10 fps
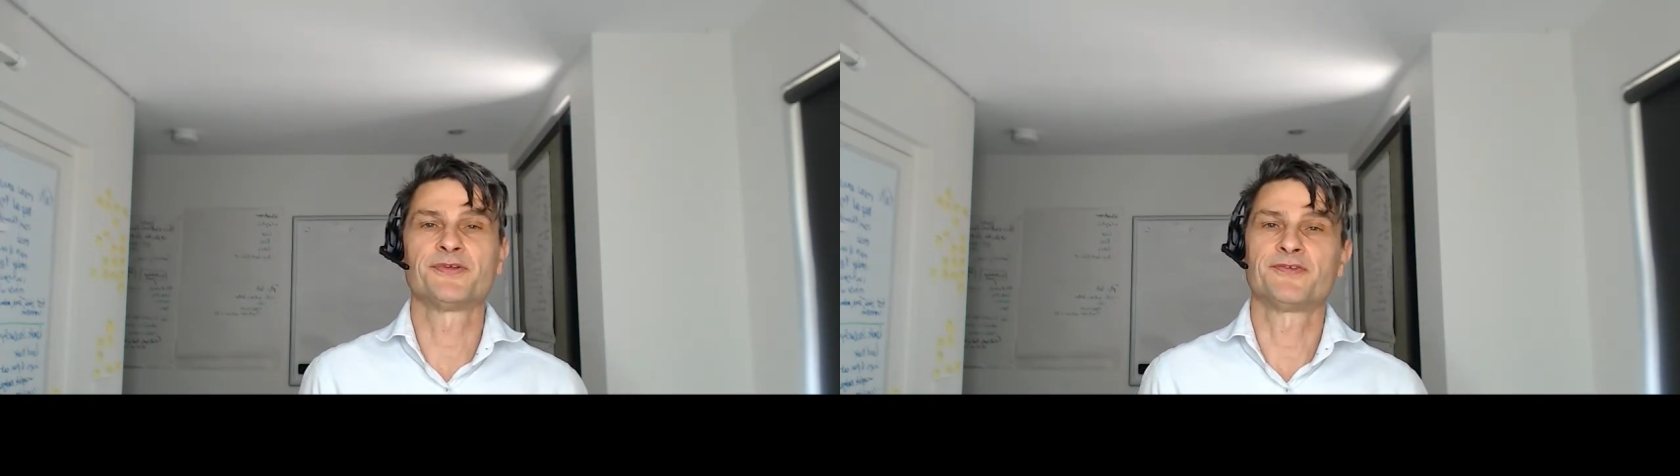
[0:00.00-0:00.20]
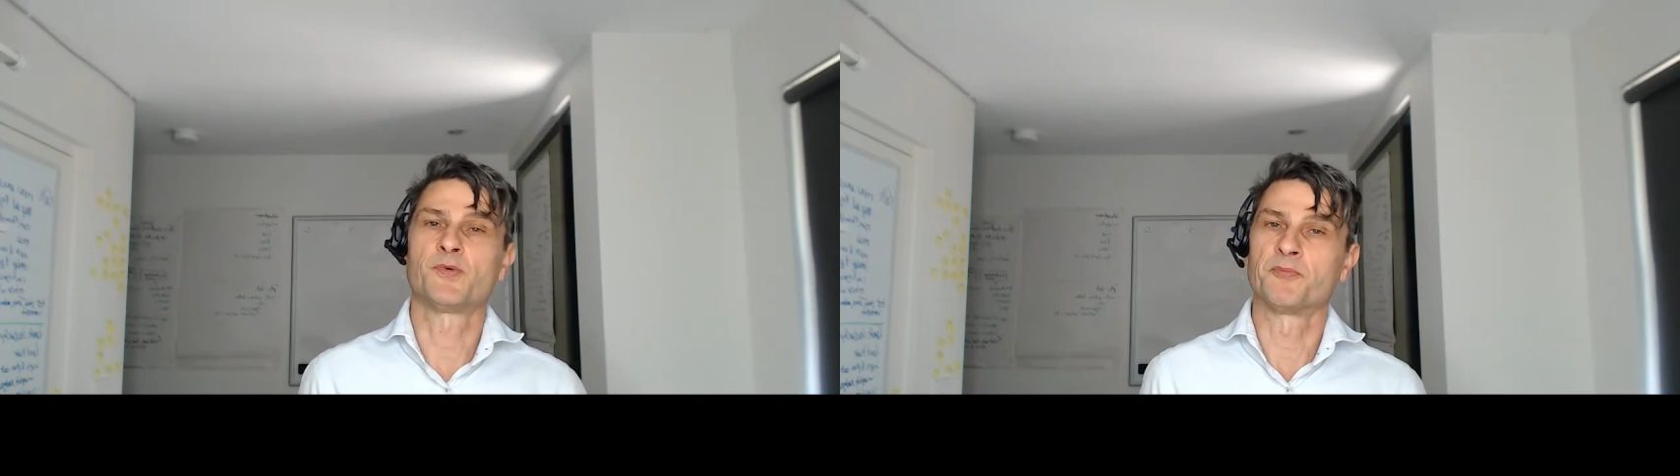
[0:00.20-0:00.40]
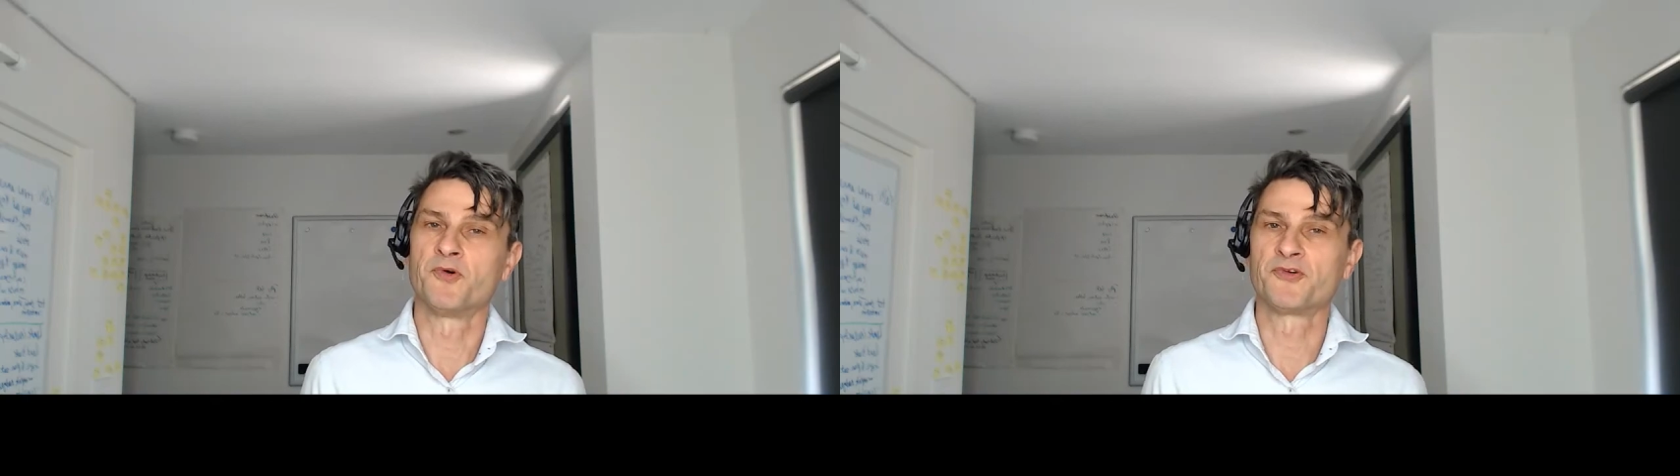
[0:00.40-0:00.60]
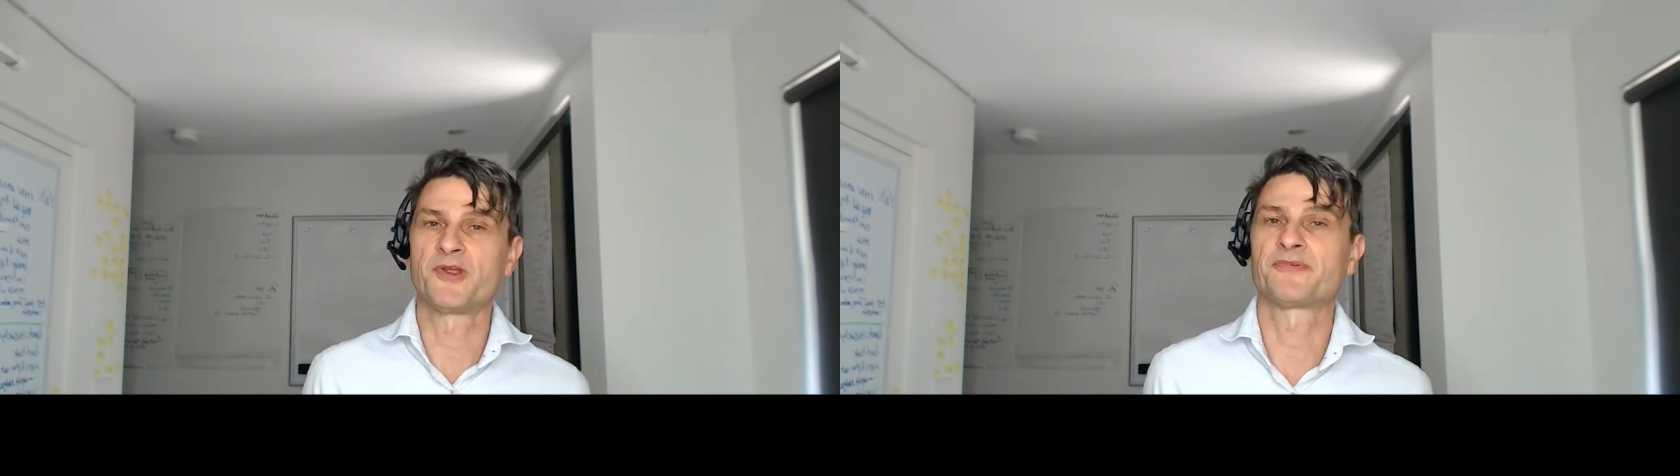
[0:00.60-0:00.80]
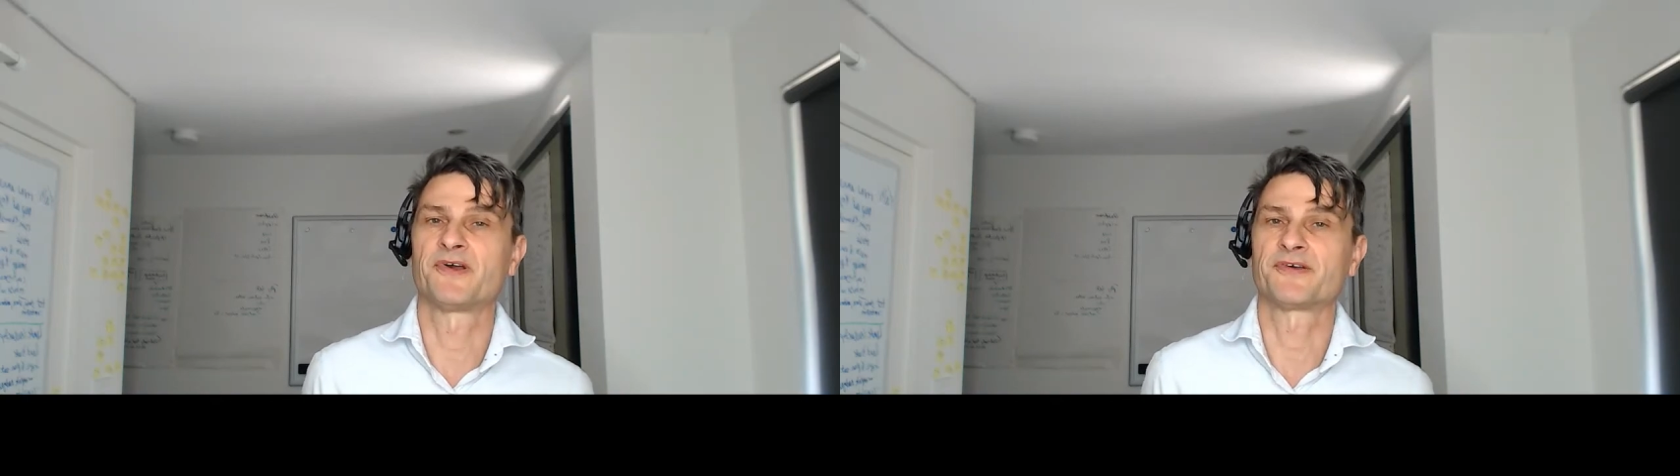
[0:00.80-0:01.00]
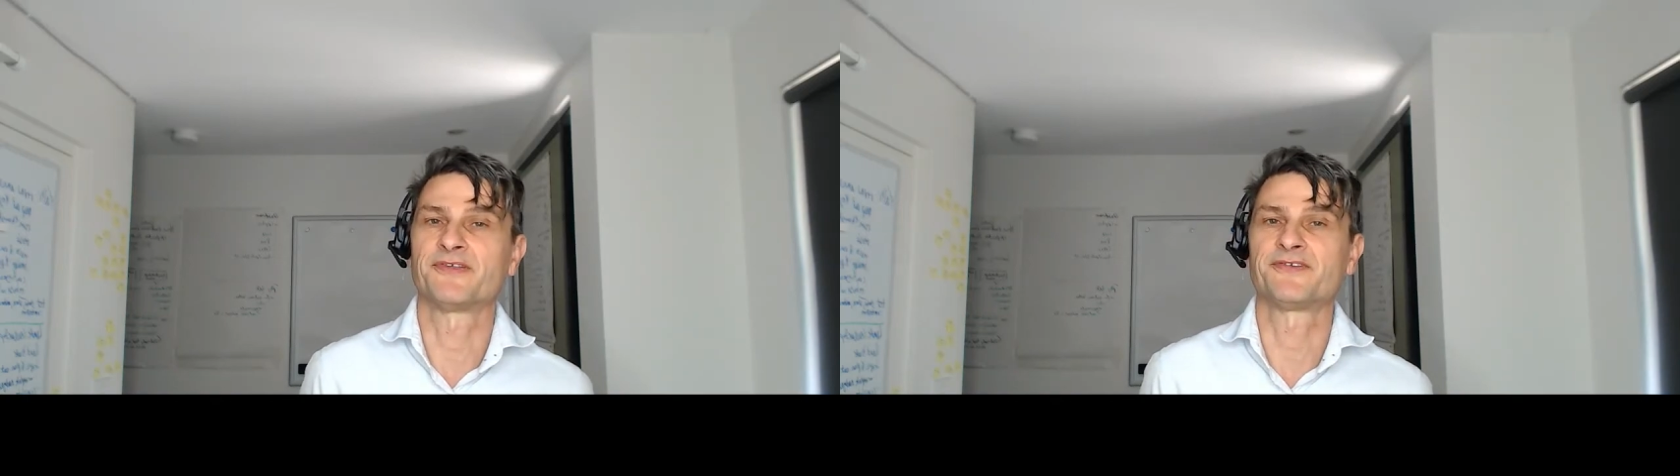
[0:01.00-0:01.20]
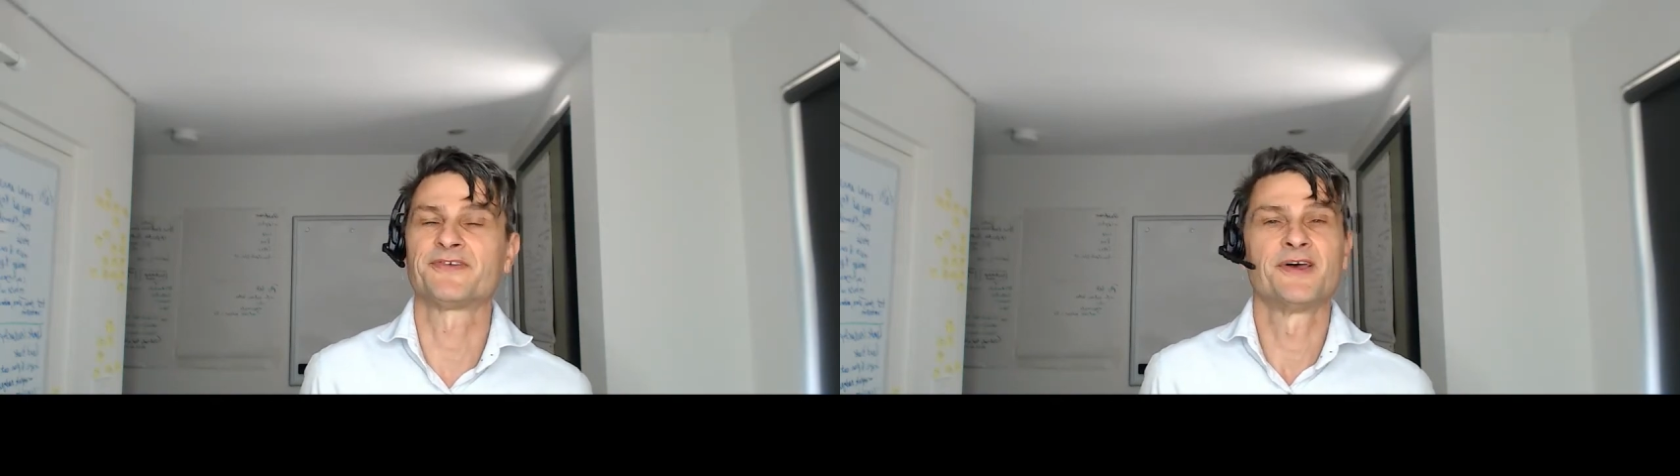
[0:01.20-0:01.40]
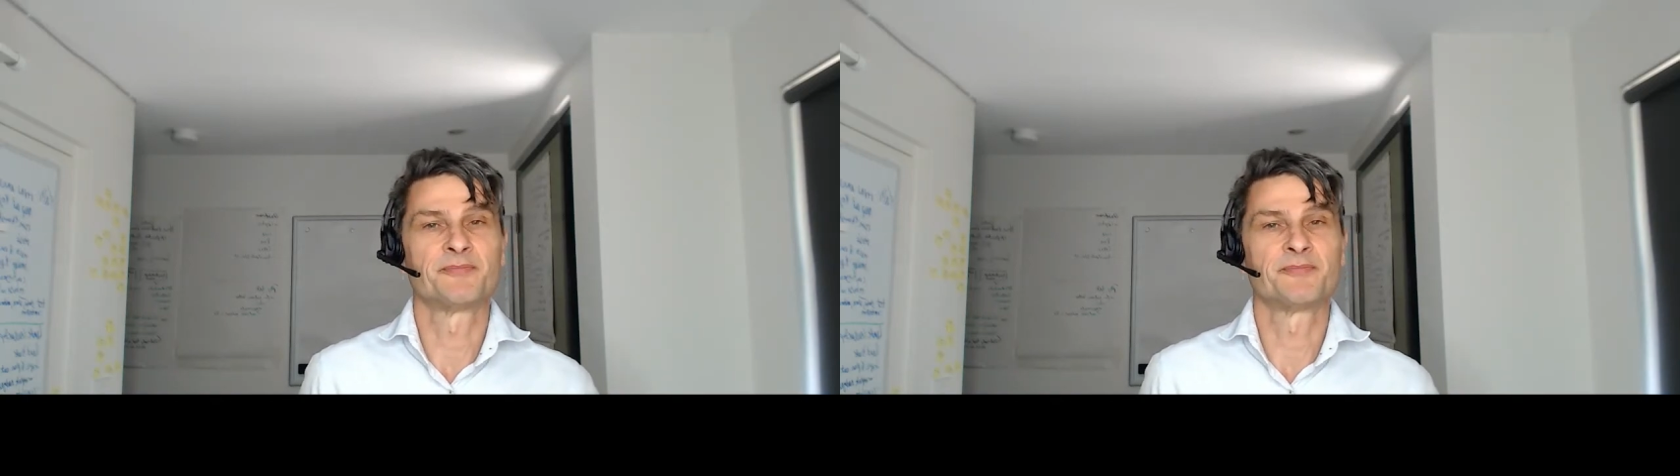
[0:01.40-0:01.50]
If you want more tips like this,